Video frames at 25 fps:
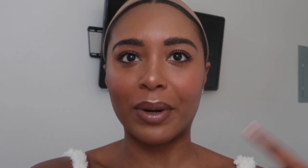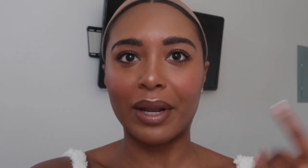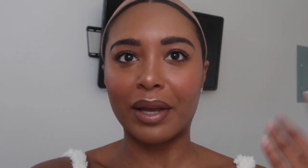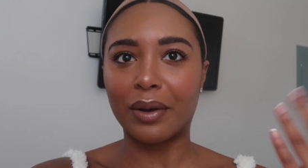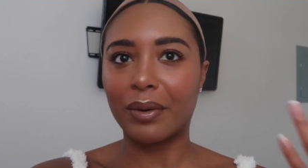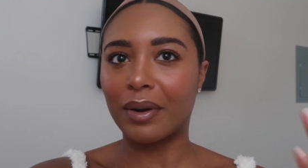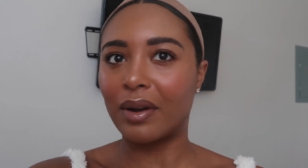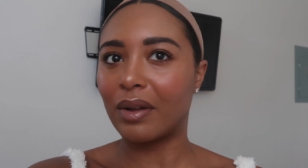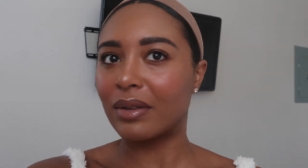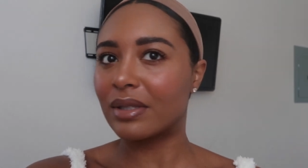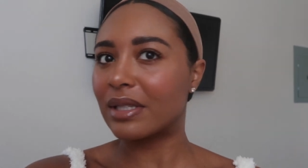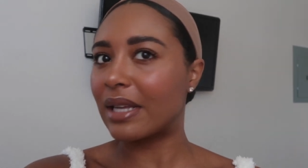When I
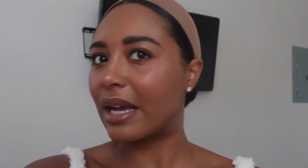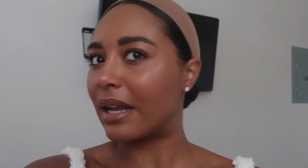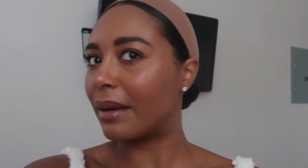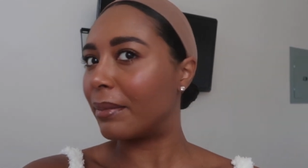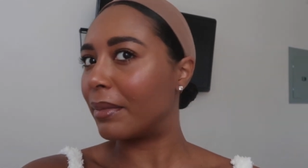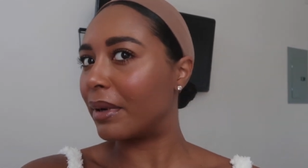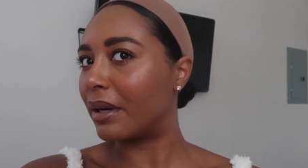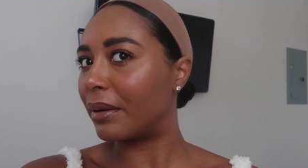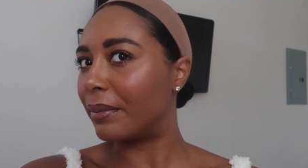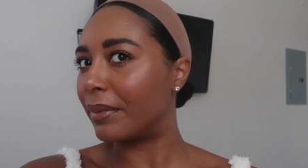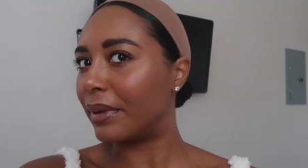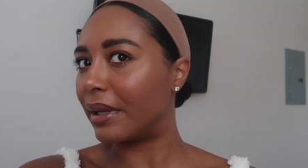go outside
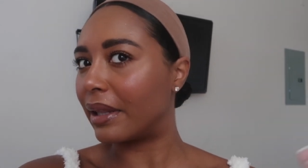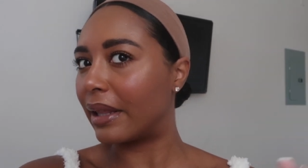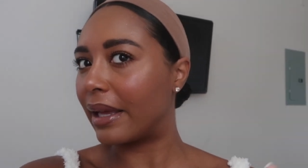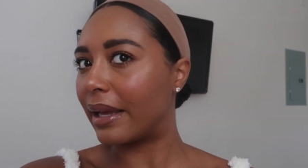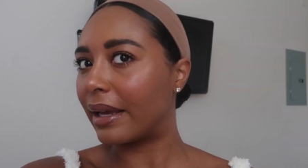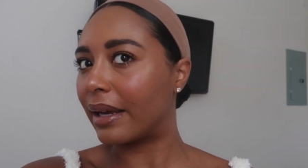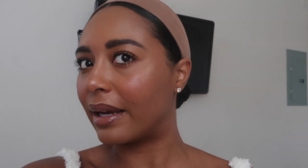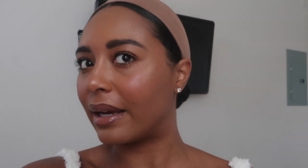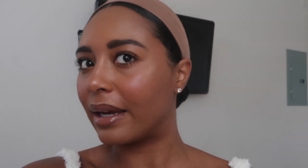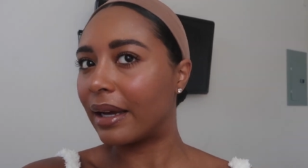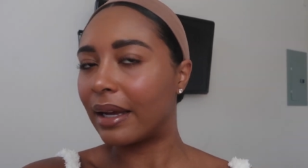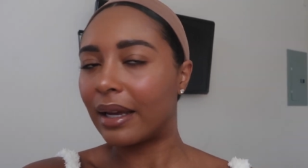I'm gonna be
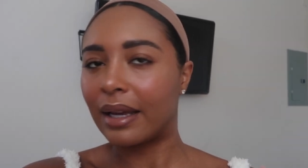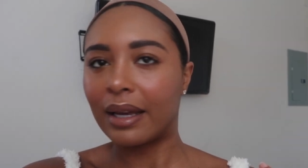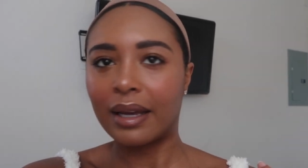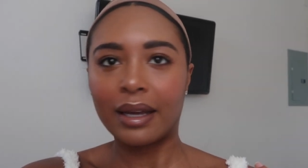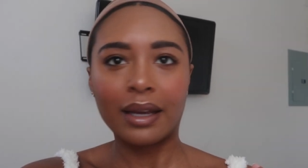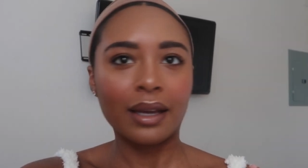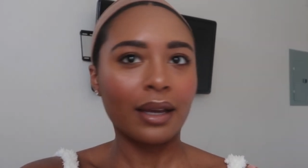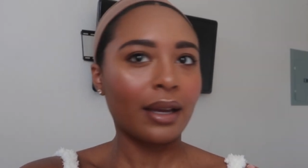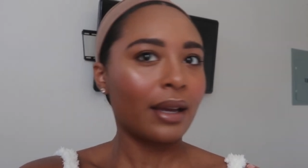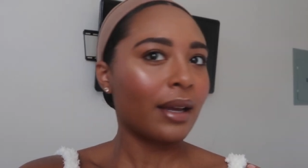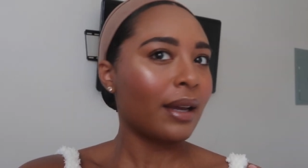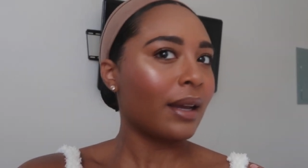like,
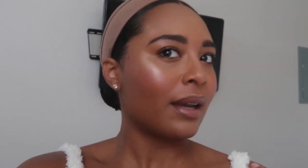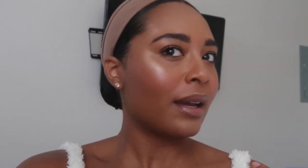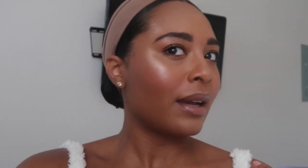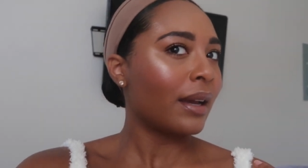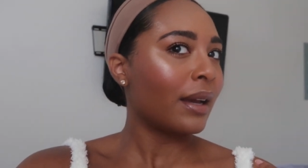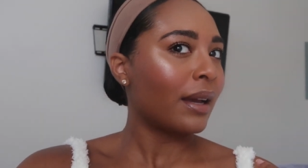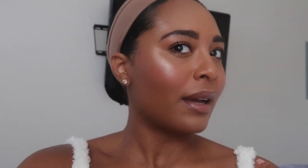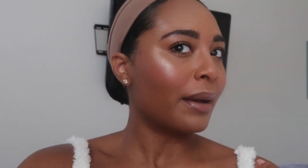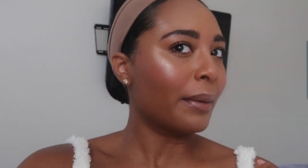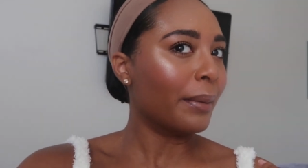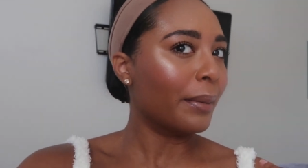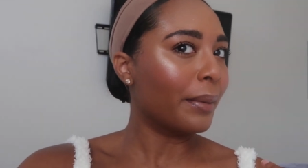
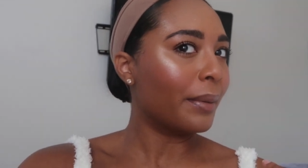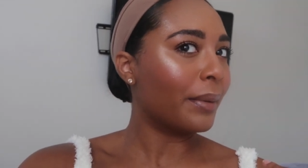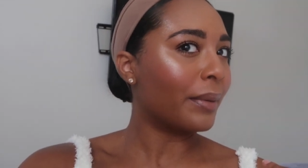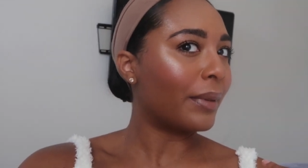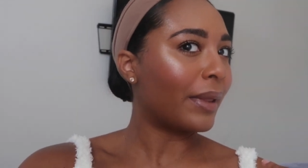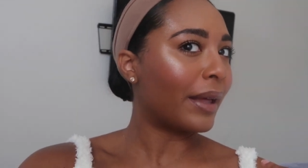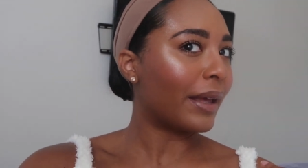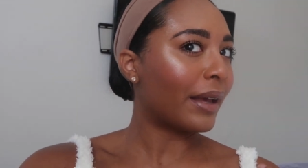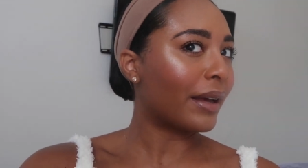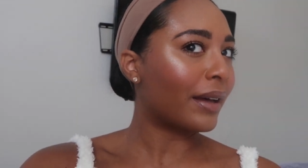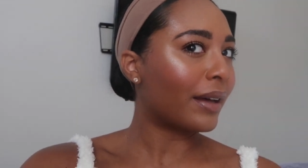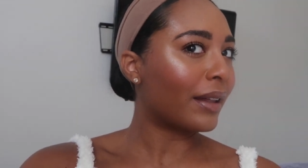
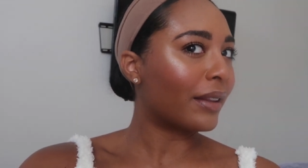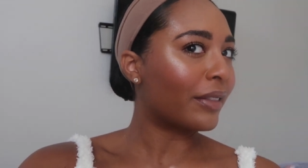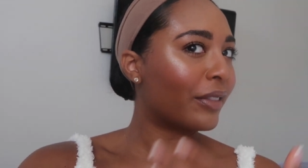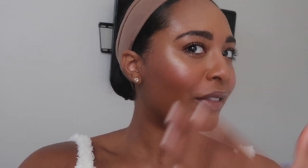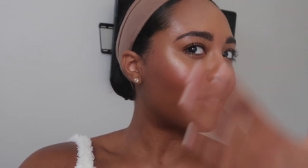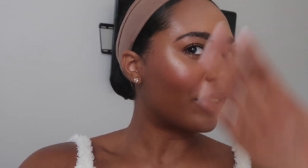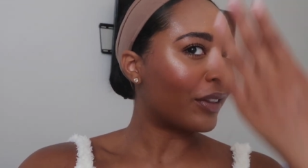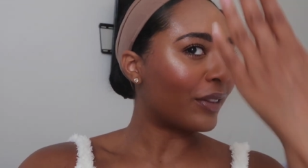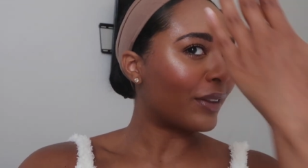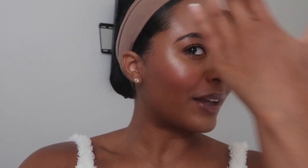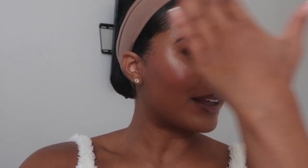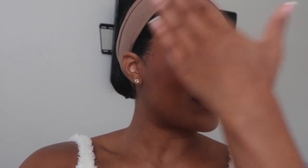like
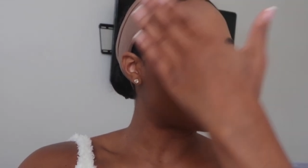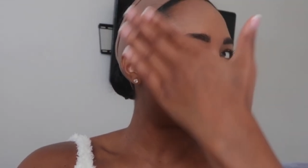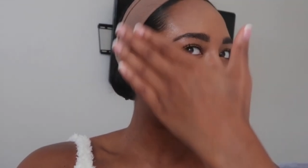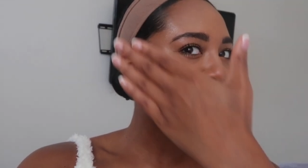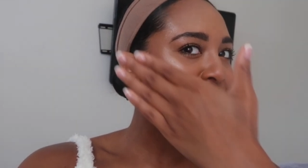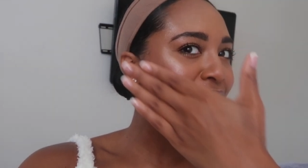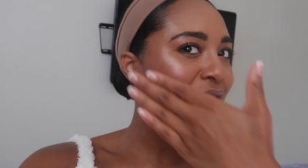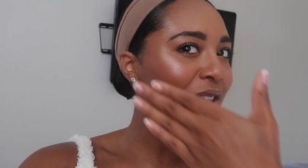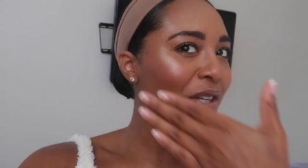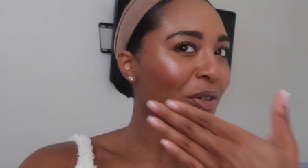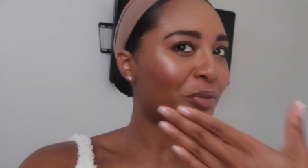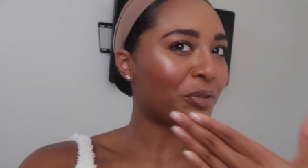the
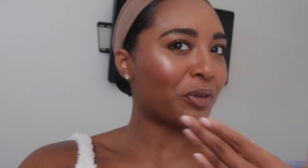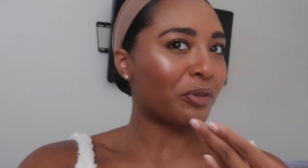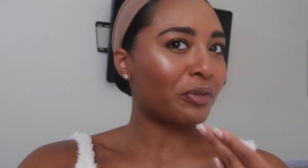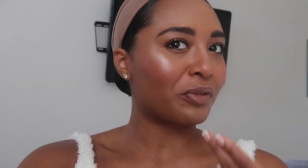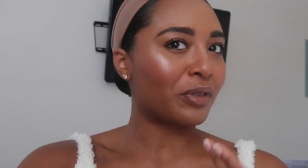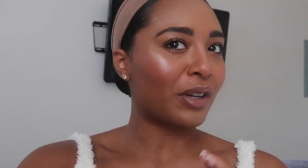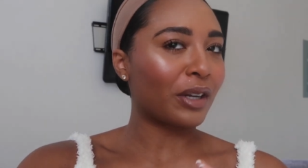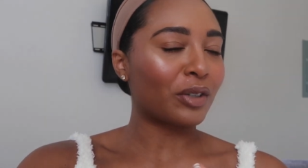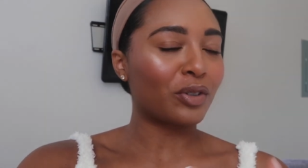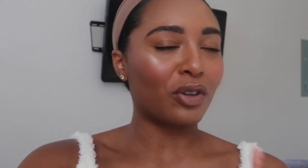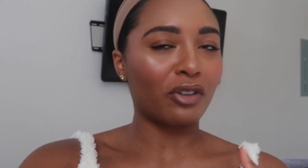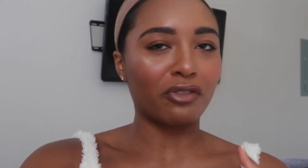light's just gonna
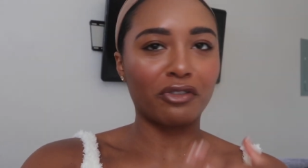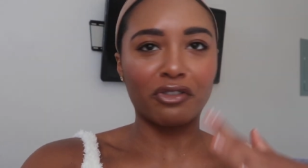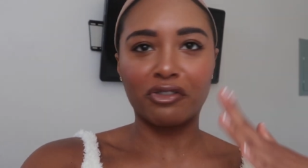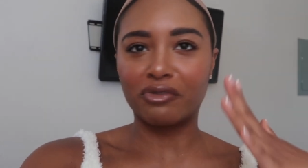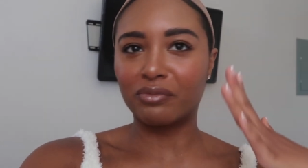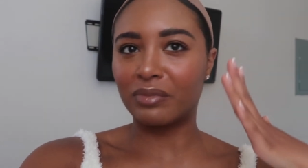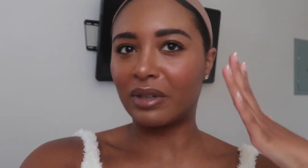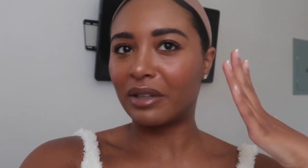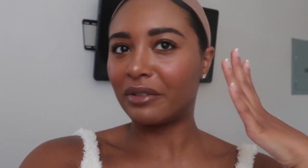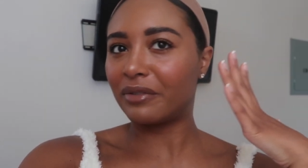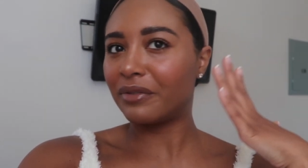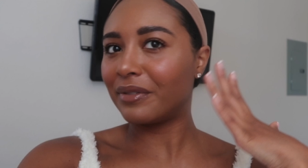reflect off
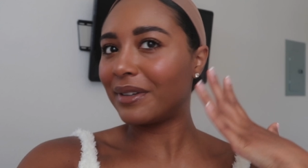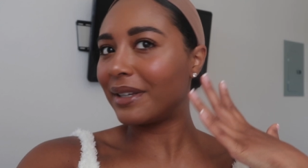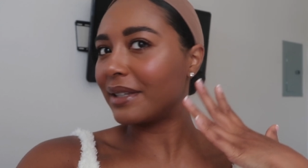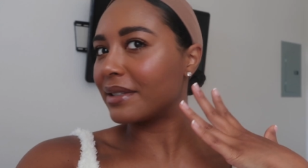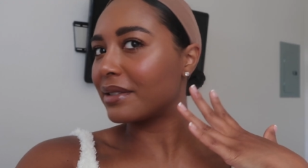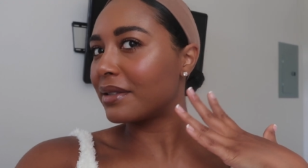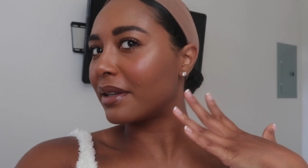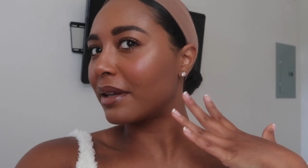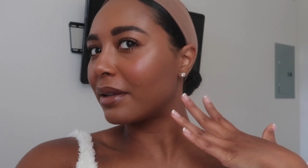of my face.